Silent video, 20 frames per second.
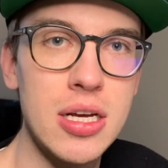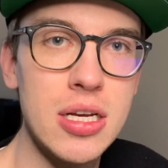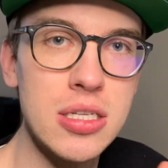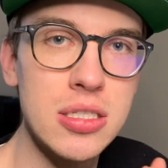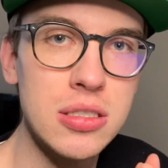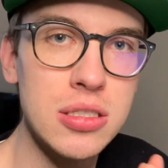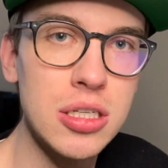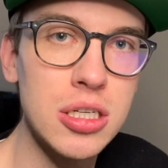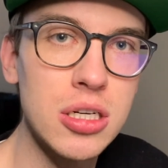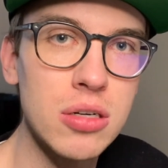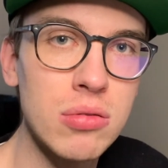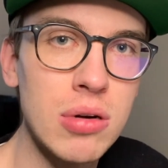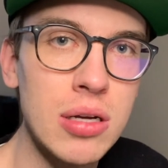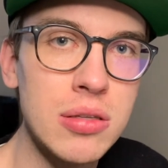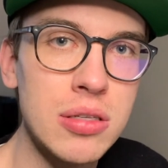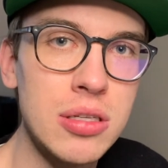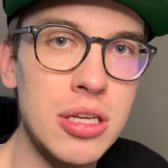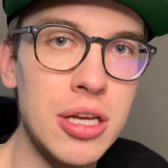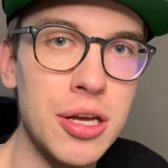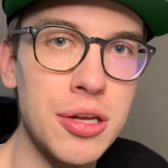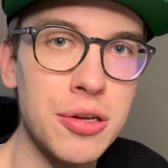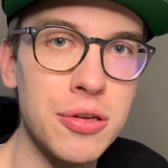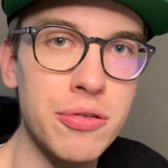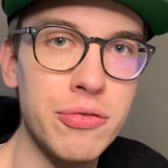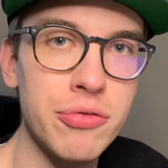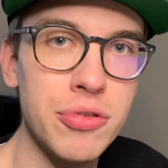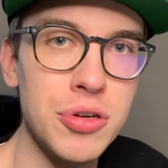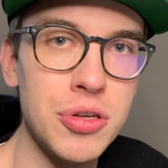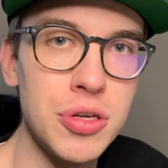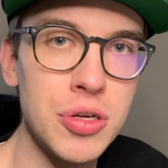Stick around to the end of the
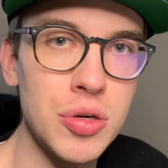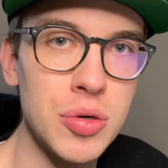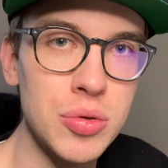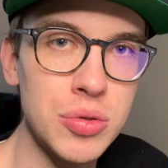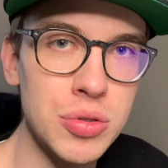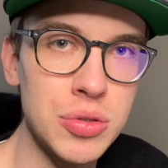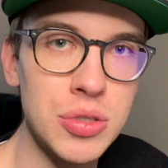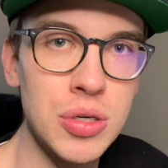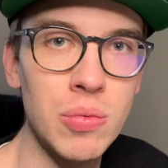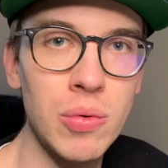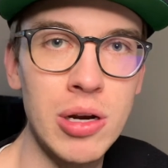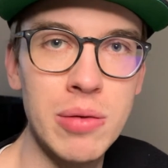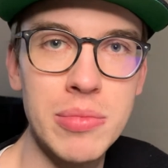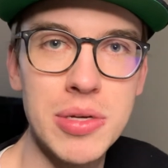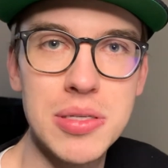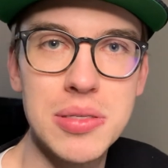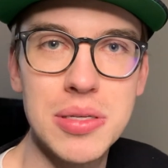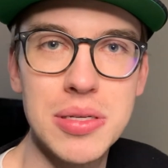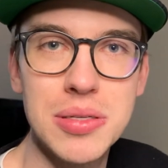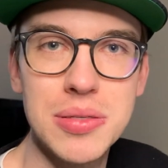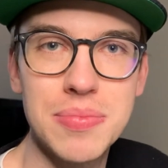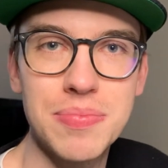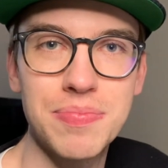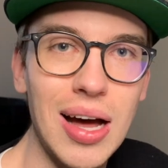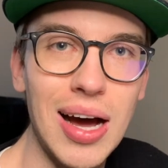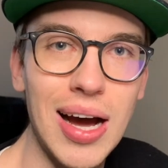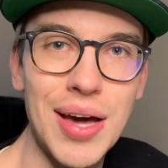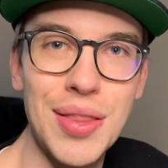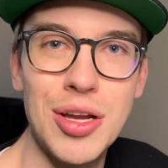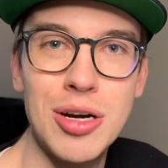video. You don't want to miss this.
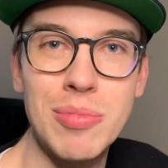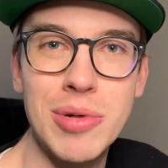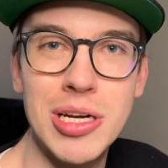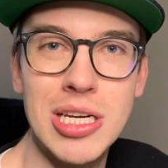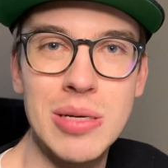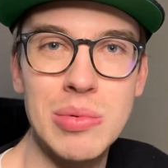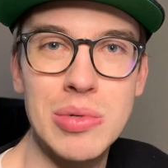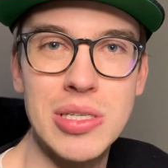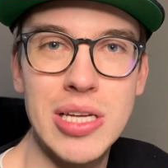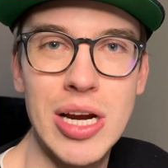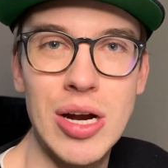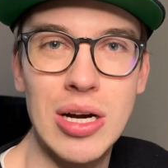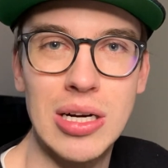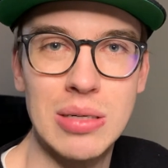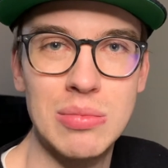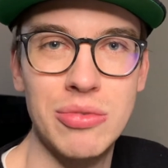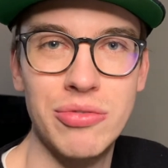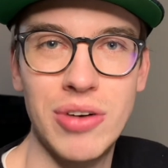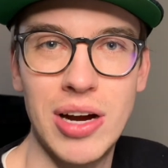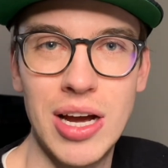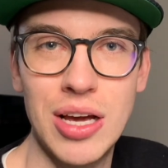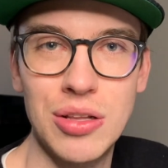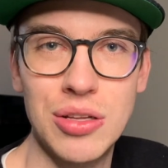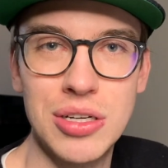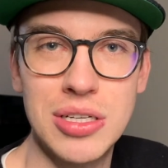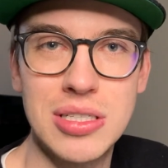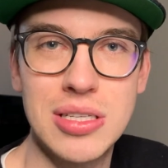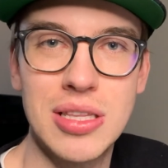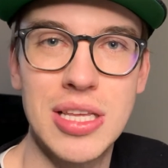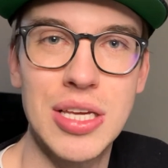Hi there, my name is Eric. I'm a
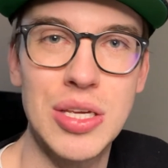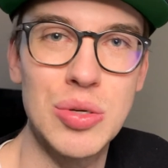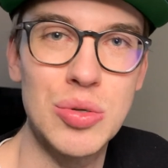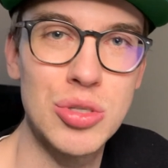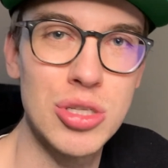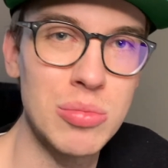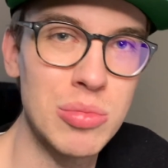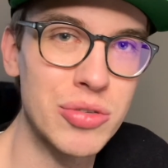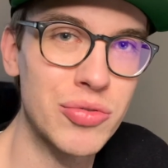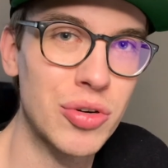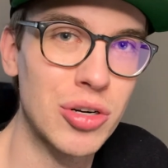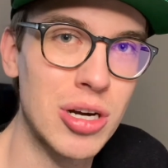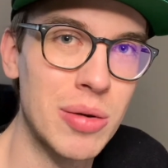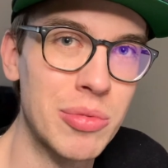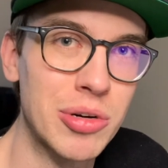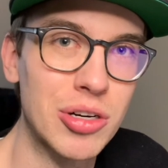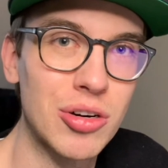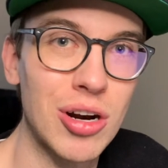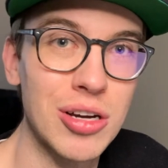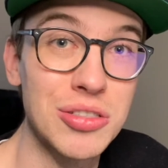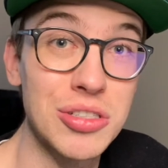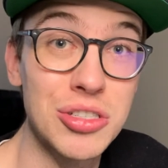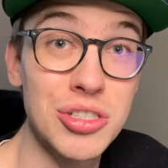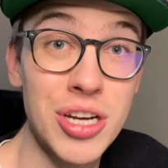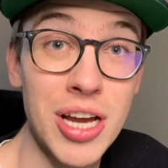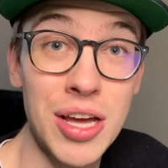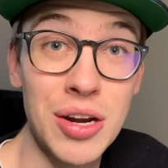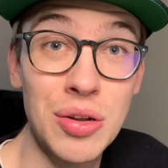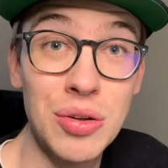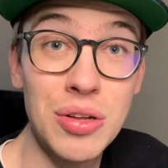violinist. Thank you so much for coming across the
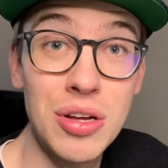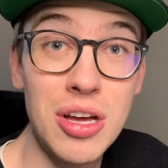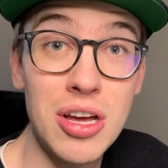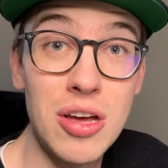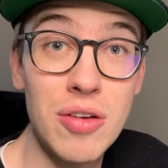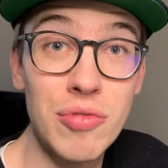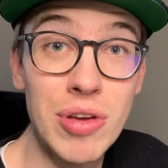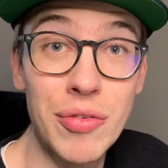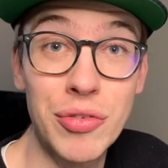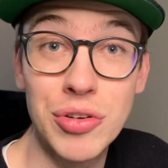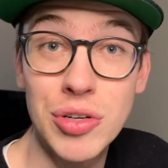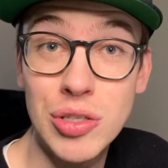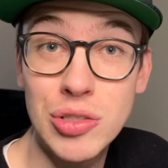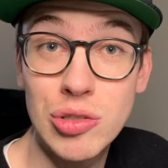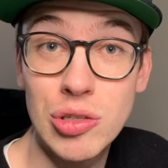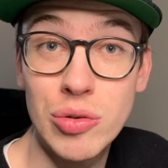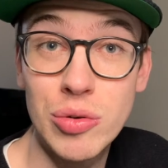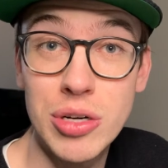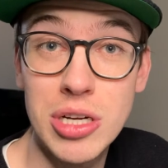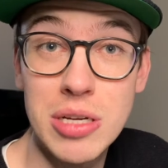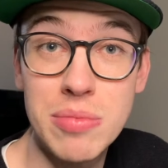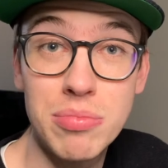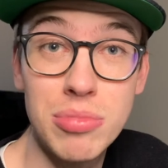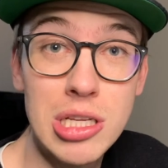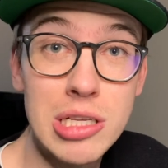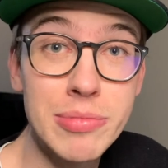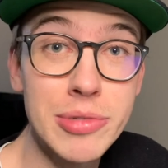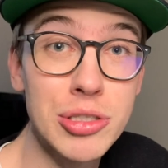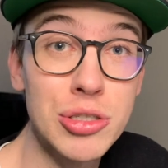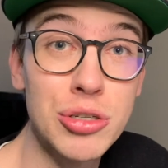channel. If you haven't done so already,
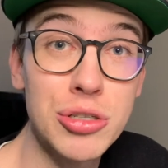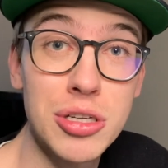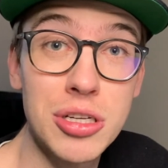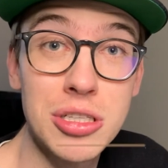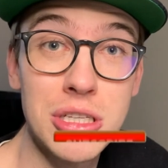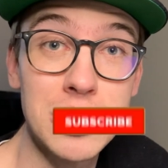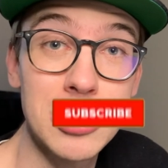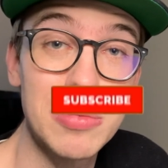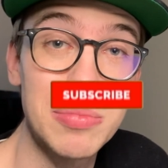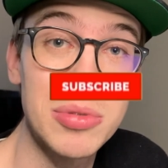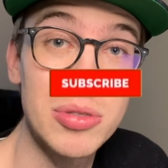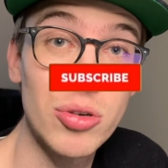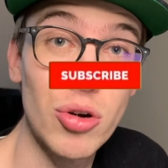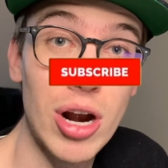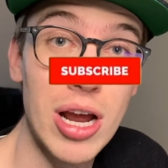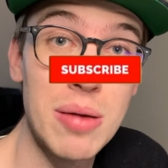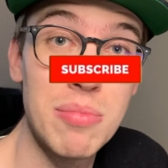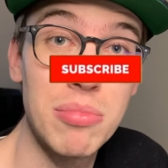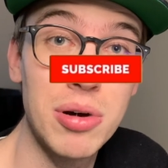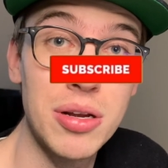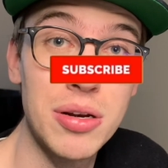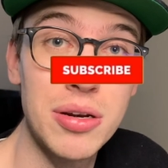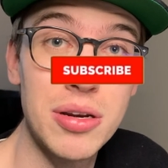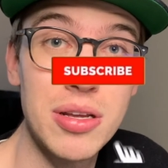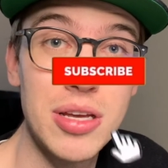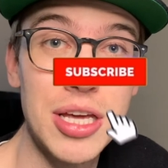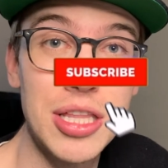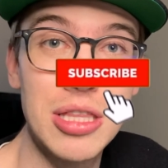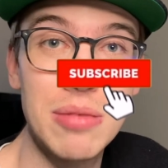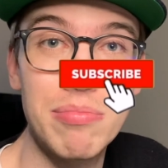please make sure to hit the subscribe button,
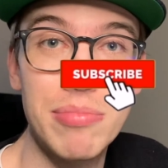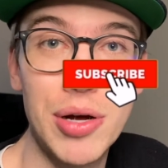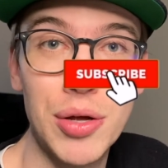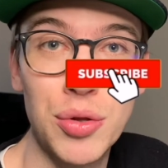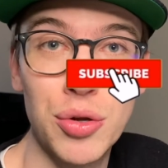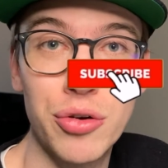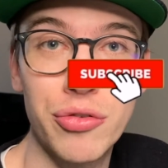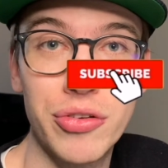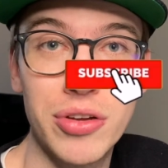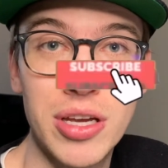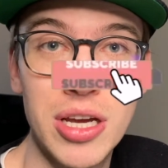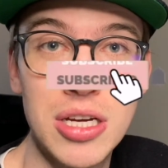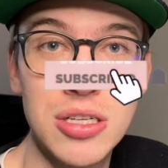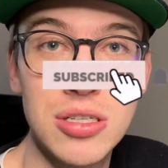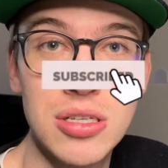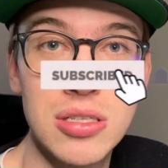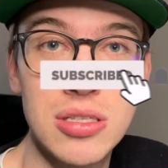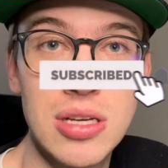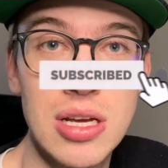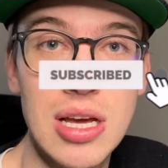hit the bell notifications.